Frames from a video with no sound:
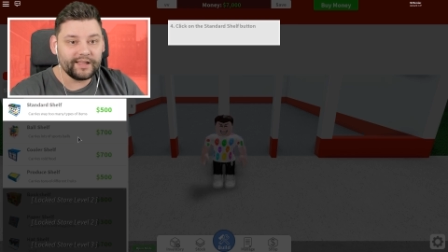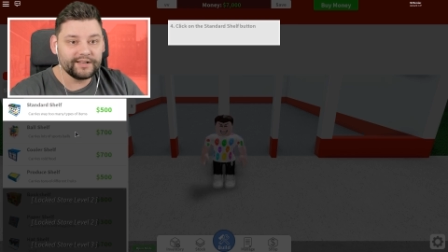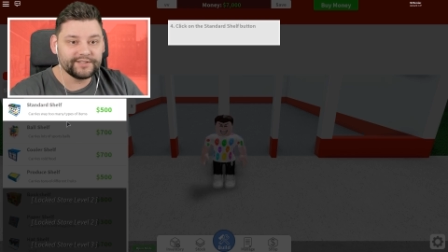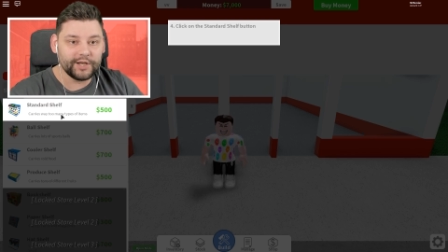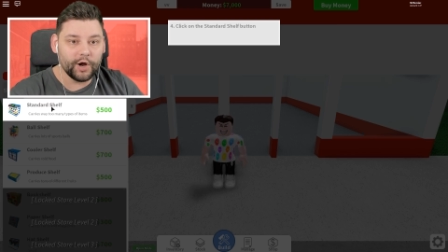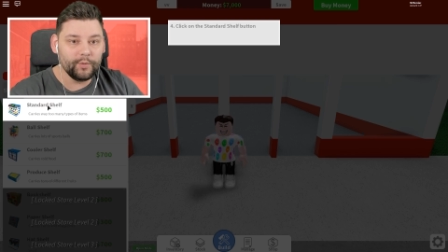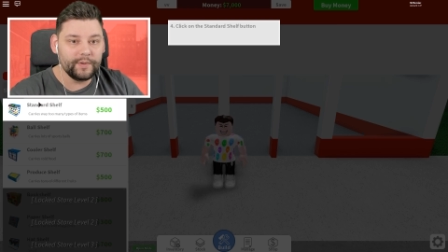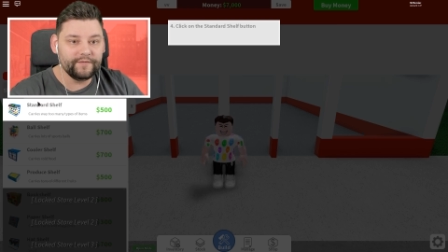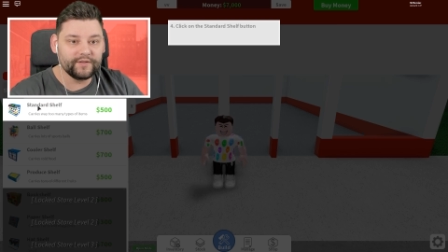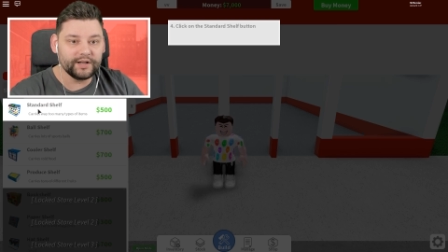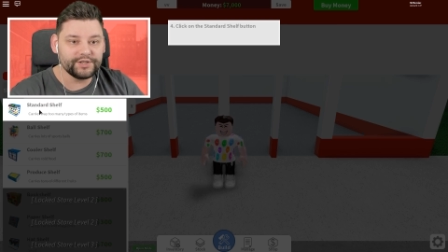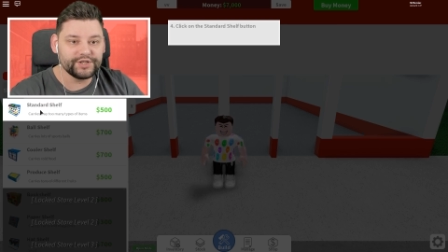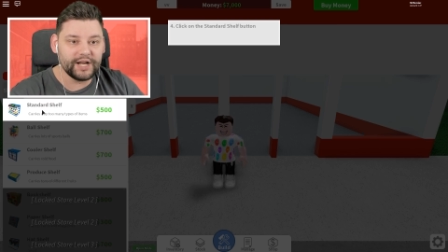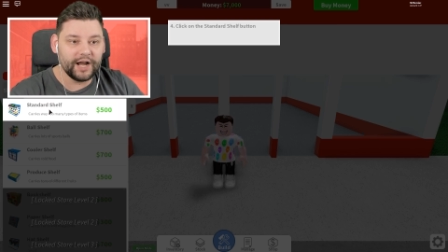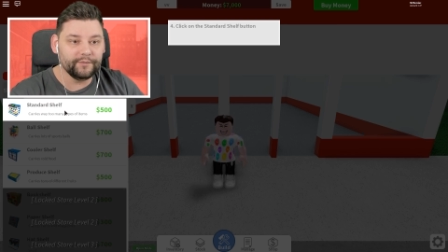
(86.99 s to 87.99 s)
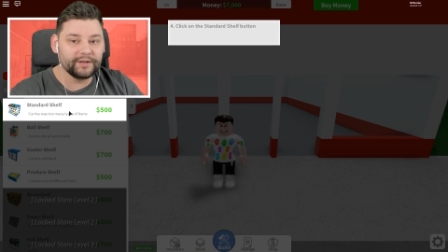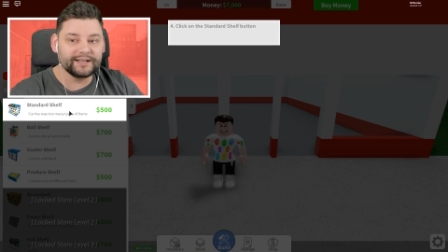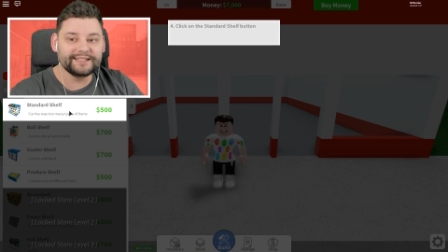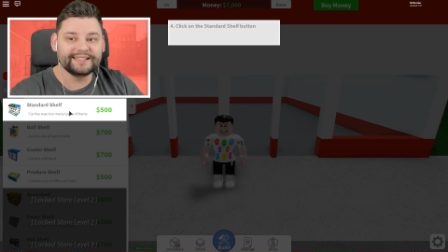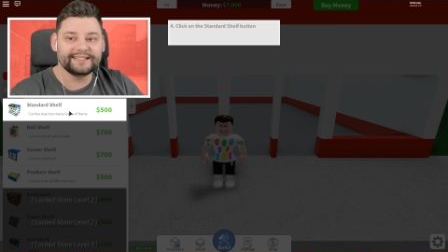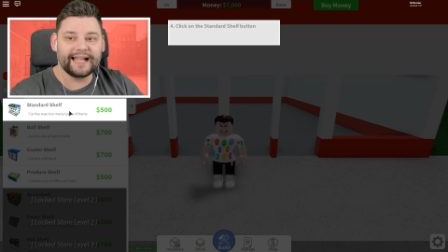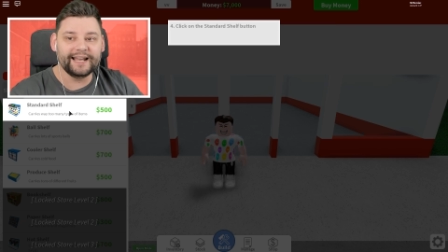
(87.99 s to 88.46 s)
So we've got shelf. We've got a
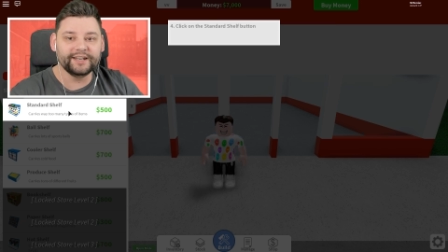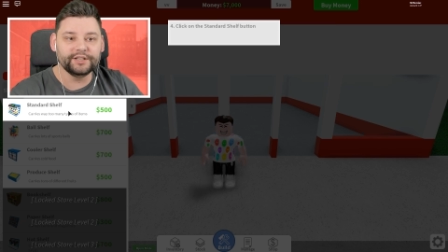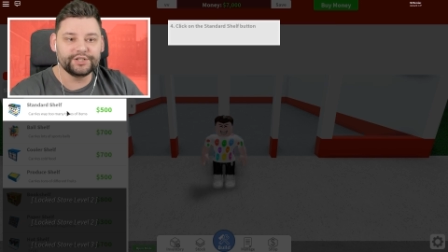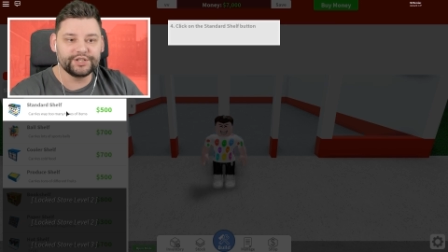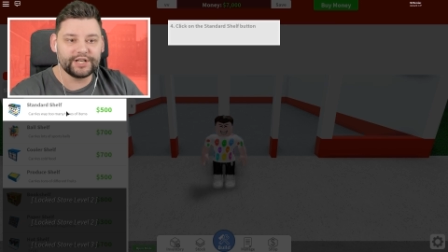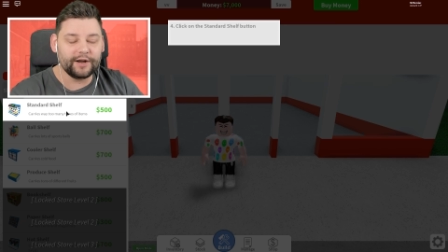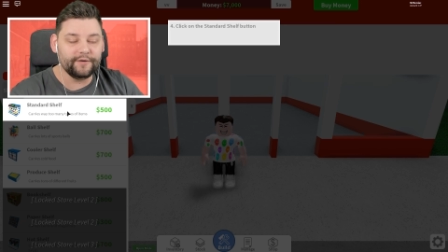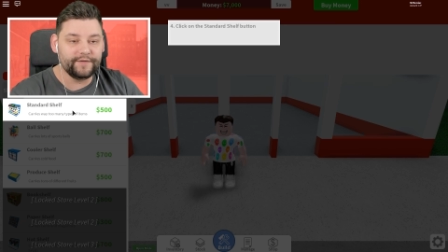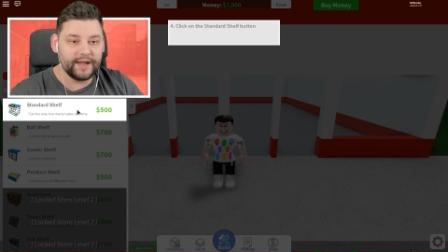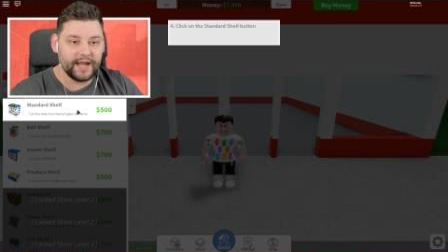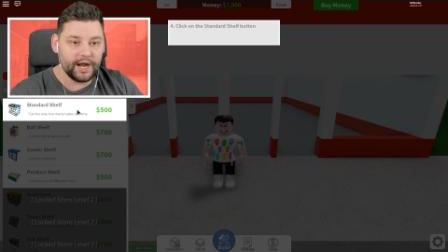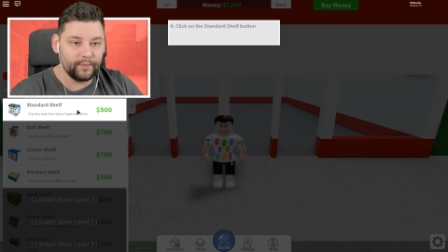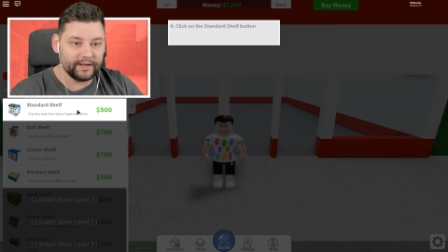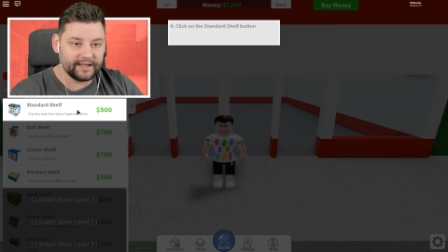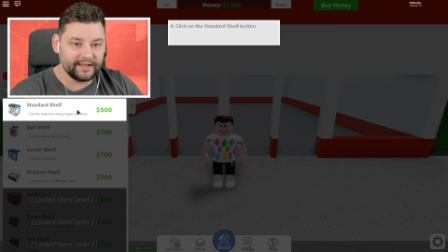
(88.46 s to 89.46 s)
standard shelf here we